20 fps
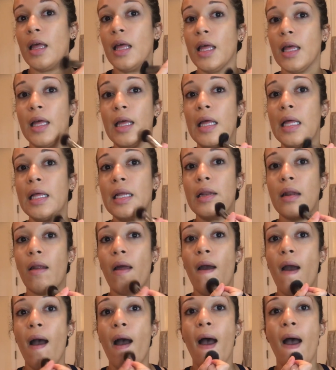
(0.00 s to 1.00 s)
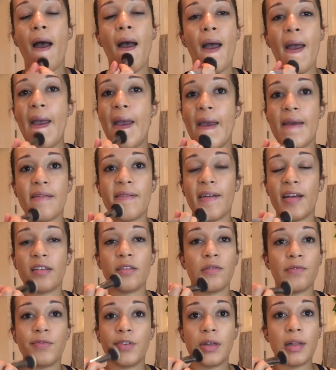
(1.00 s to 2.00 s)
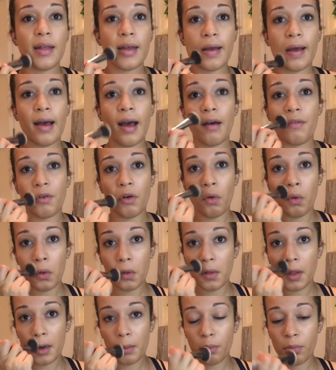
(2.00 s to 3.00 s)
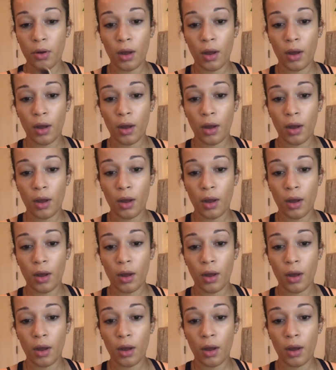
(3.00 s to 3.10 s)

and it doesn't feel like I have a whole lot of